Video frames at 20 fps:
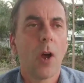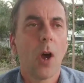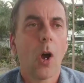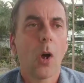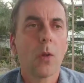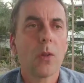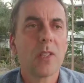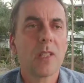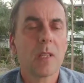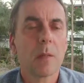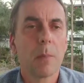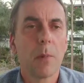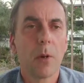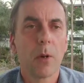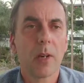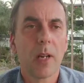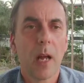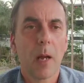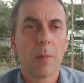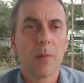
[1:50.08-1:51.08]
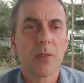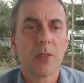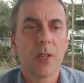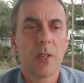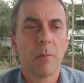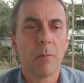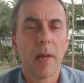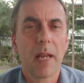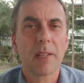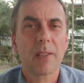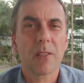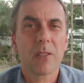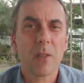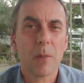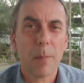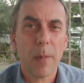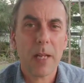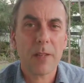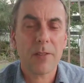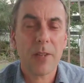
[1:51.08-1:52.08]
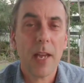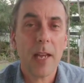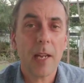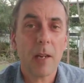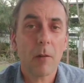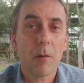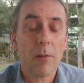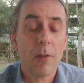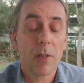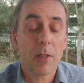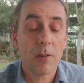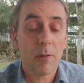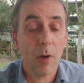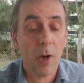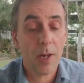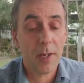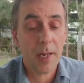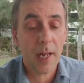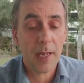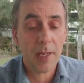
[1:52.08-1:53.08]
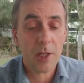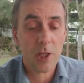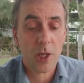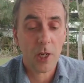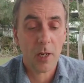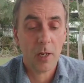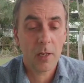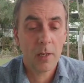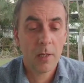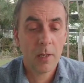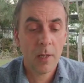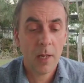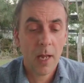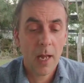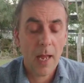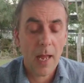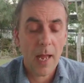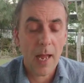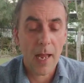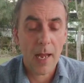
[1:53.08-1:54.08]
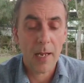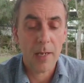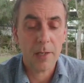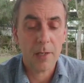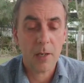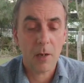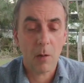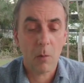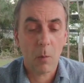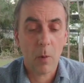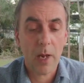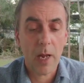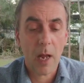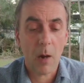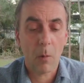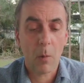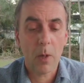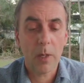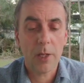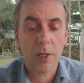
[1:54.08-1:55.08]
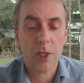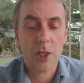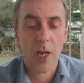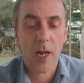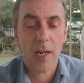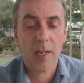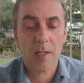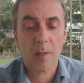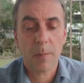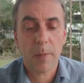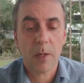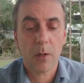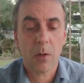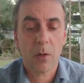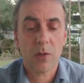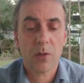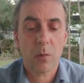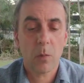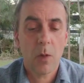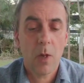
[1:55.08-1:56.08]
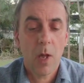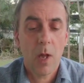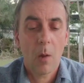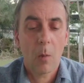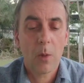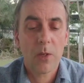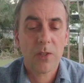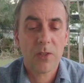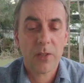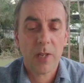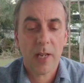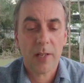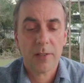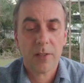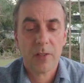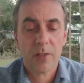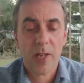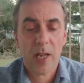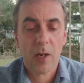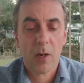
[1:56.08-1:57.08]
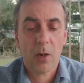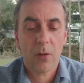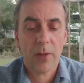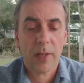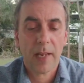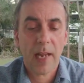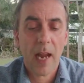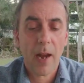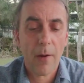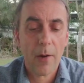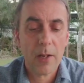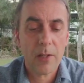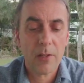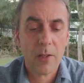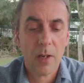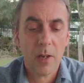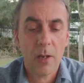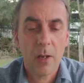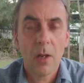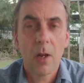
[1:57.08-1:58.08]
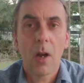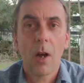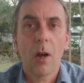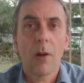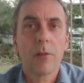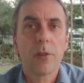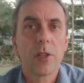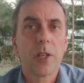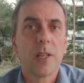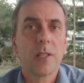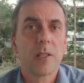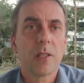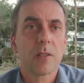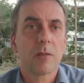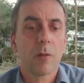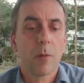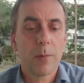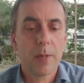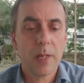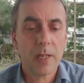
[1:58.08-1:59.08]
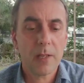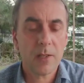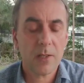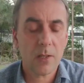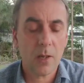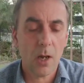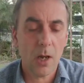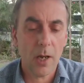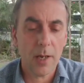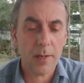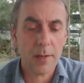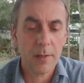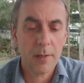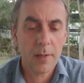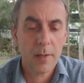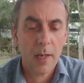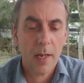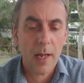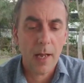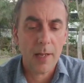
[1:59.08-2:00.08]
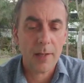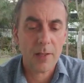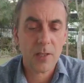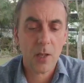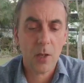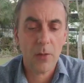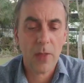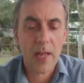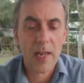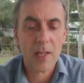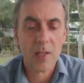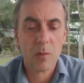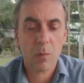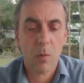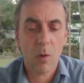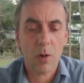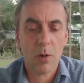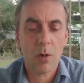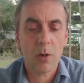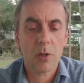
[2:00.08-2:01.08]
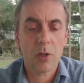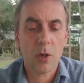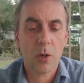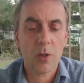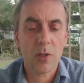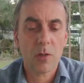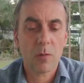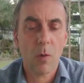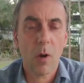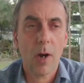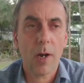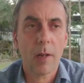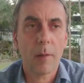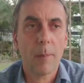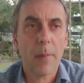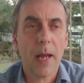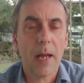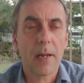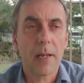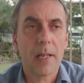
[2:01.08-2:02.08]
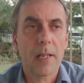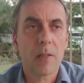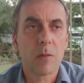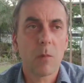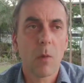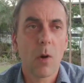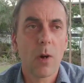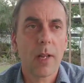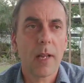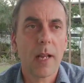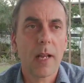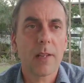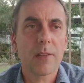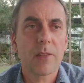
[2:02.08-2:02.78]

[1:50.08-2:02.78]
The Holy Spirit comes in, makes us a partaker of the divine nature. And we are really changed because we start to take on the character of Jesus from the inside. And so that is what John is writing about. He's wanting